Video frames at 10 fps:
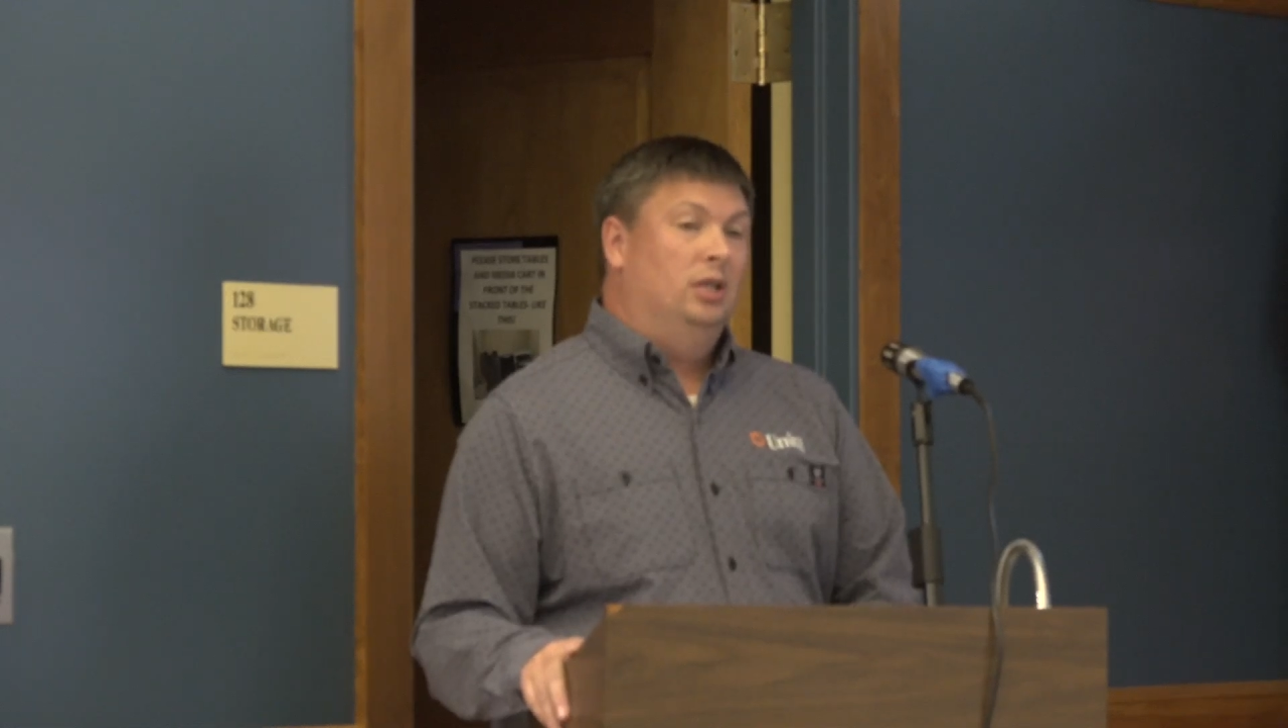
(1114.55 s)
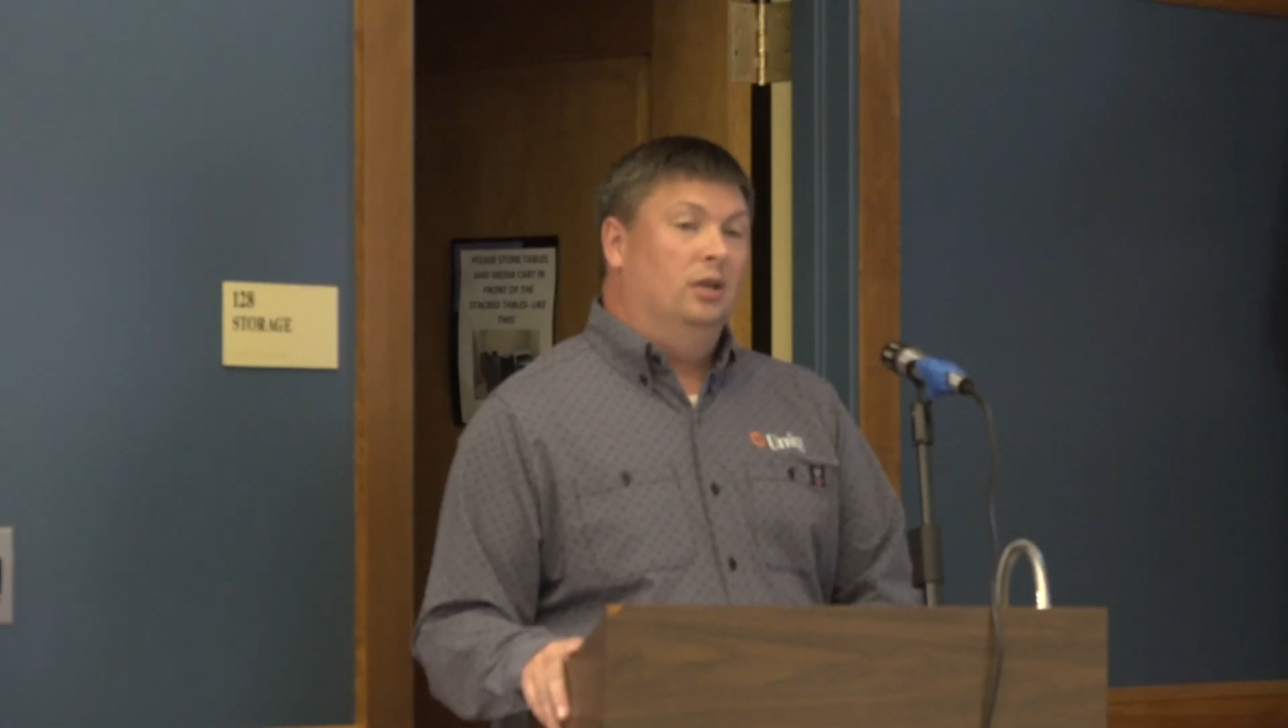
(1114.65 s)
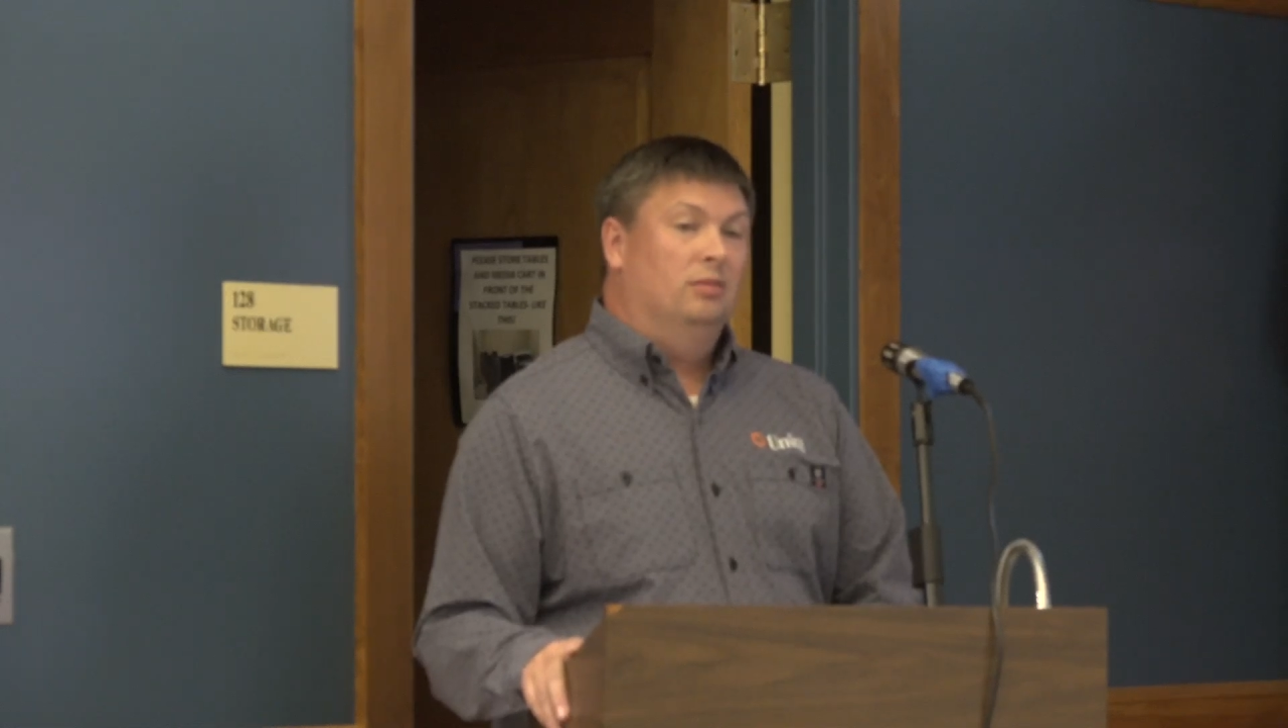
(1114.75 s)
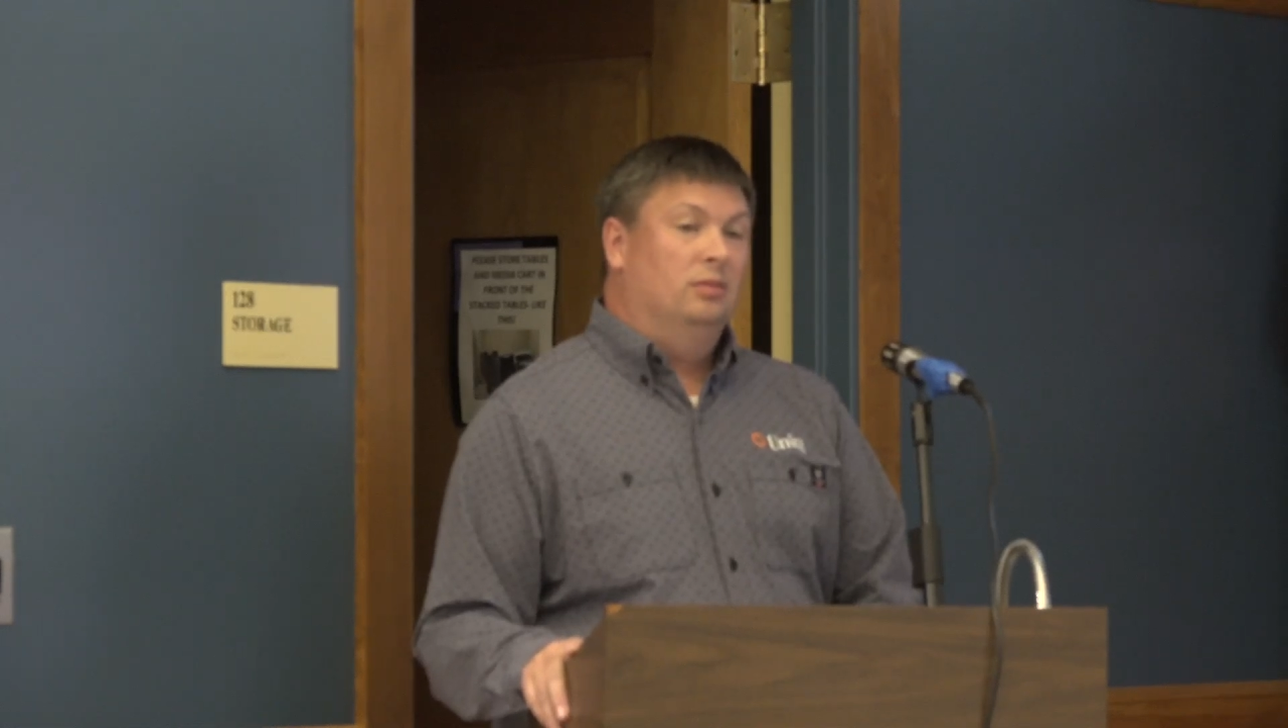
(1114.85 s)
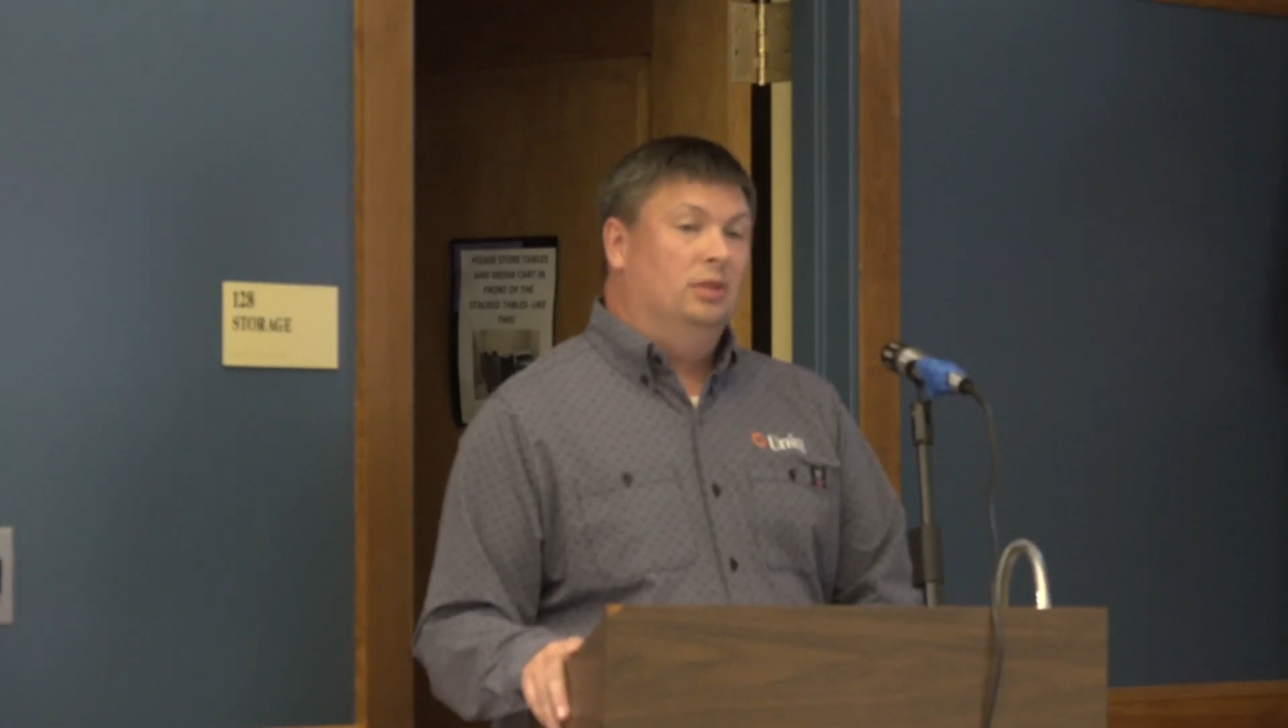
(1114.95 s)

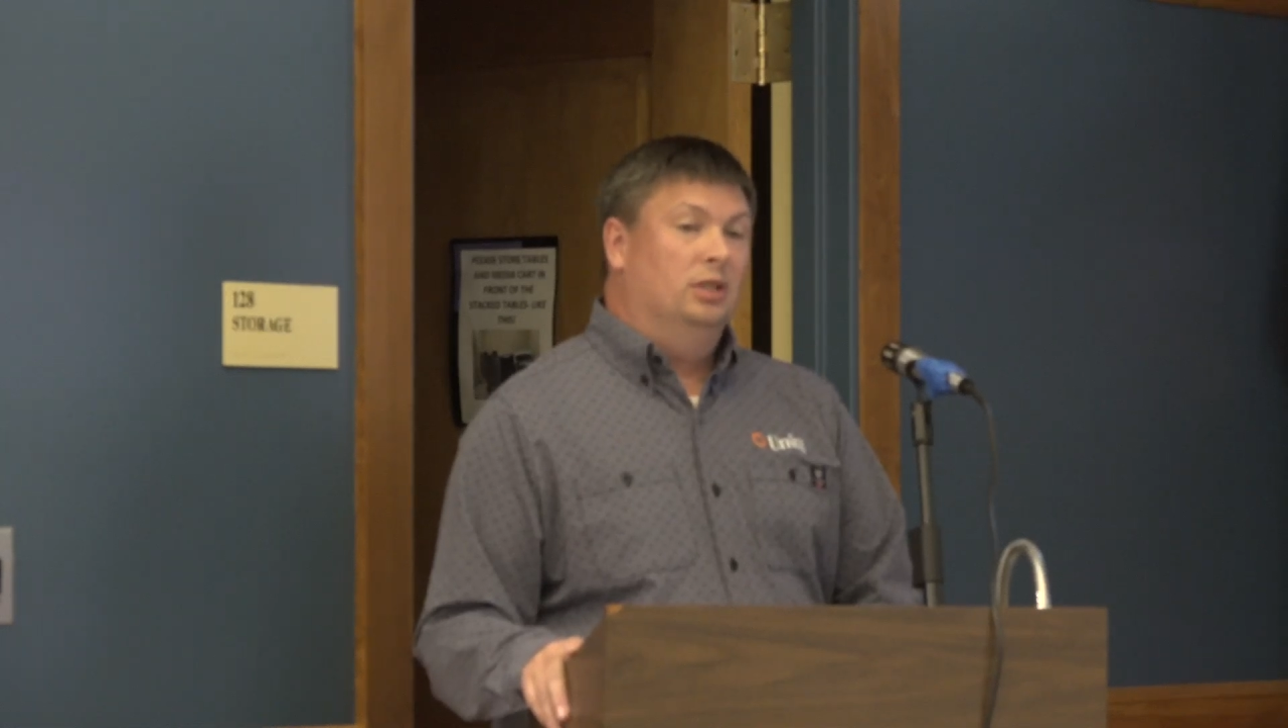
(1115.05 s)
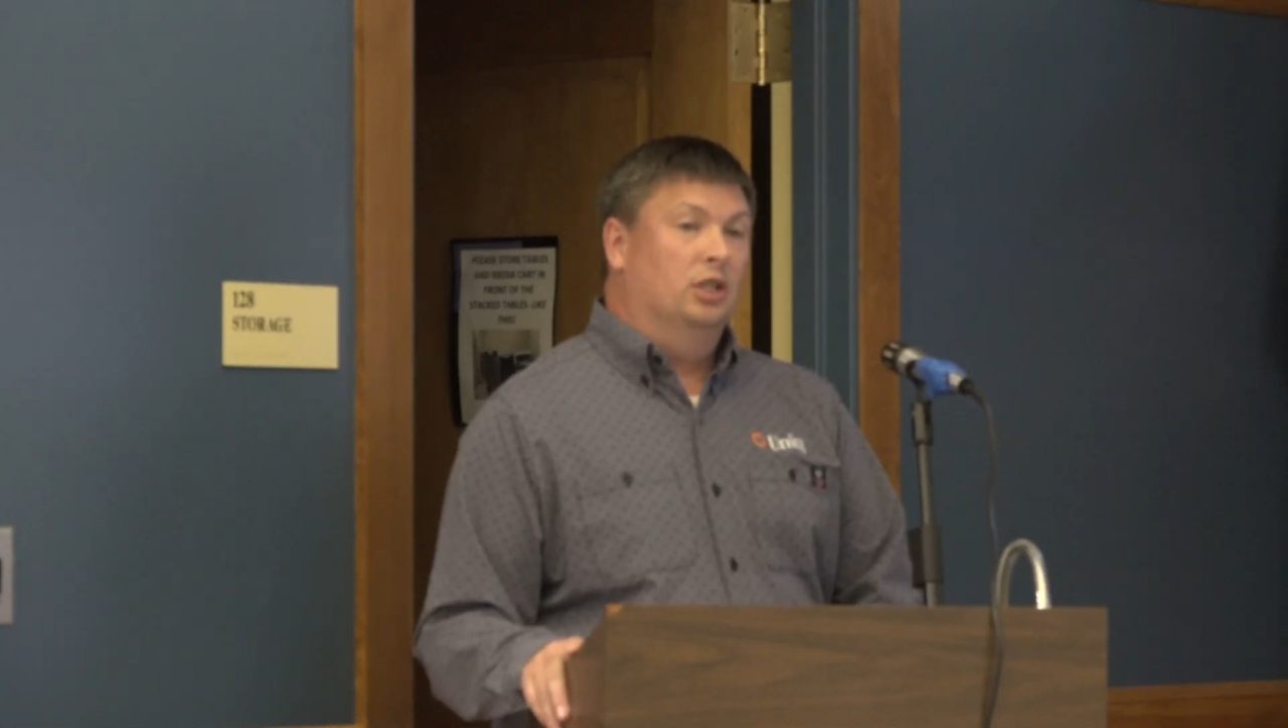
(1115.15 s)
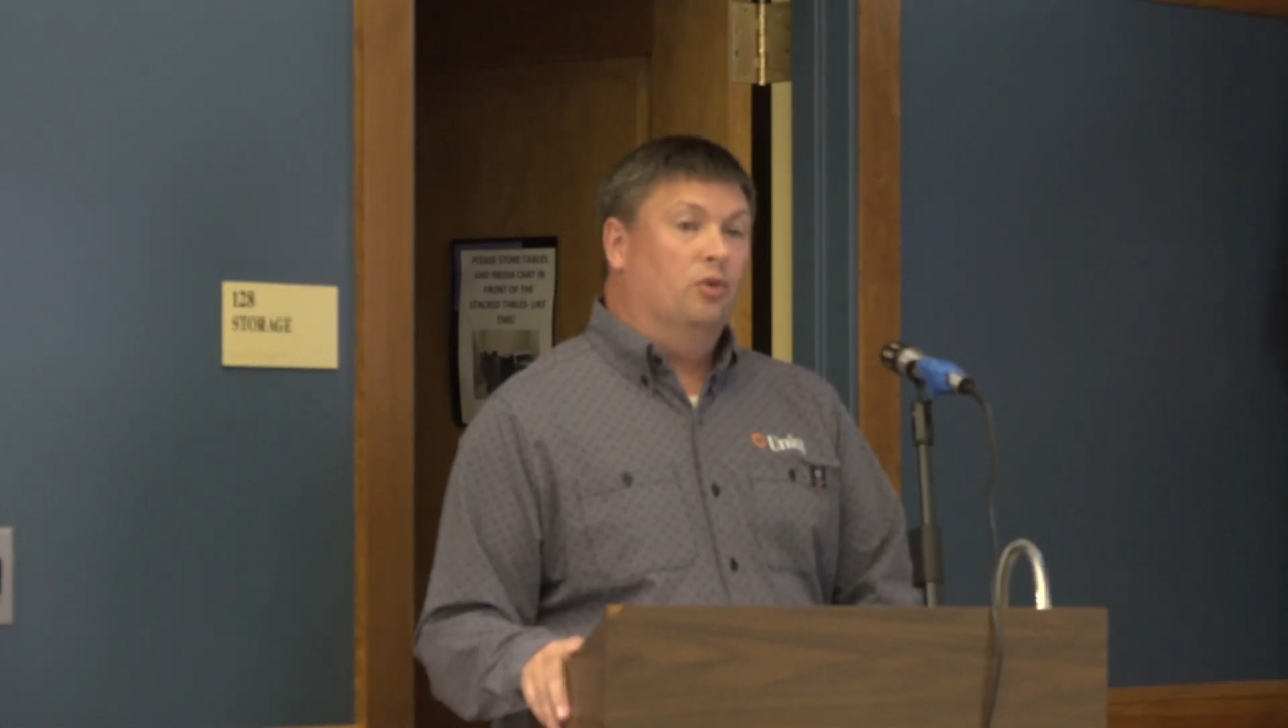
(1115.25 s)
the